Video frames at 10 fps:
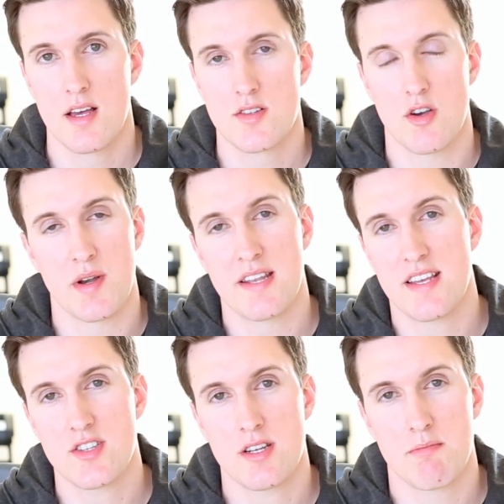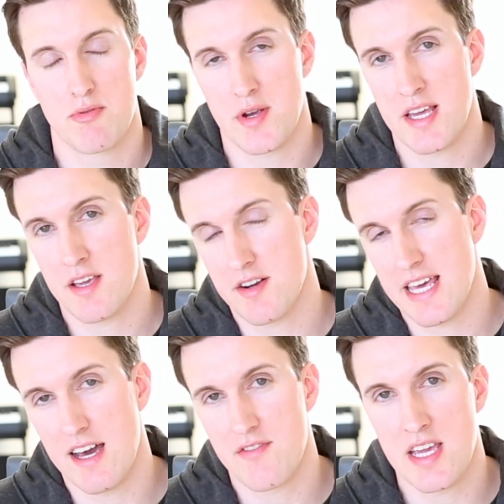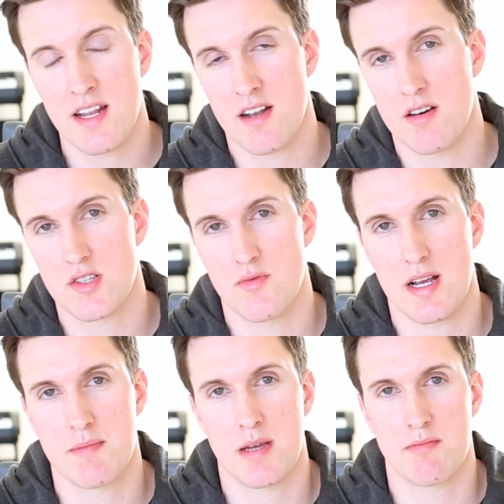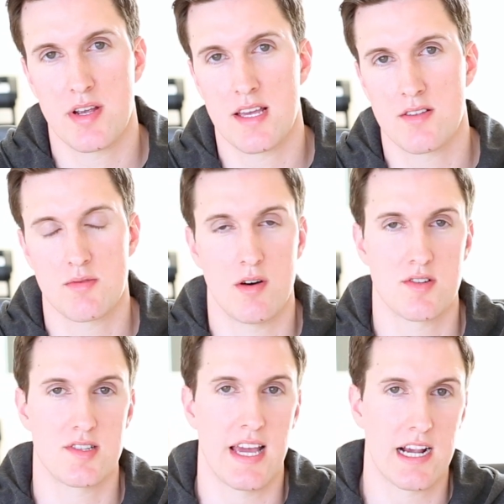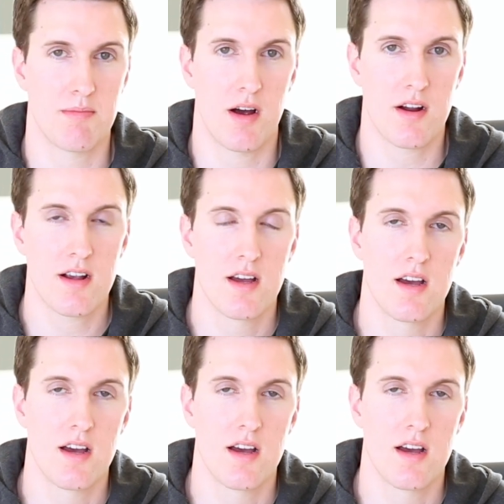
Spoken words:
So in addition to bringing your caffeine, I'd also recommend bringing a small snack bar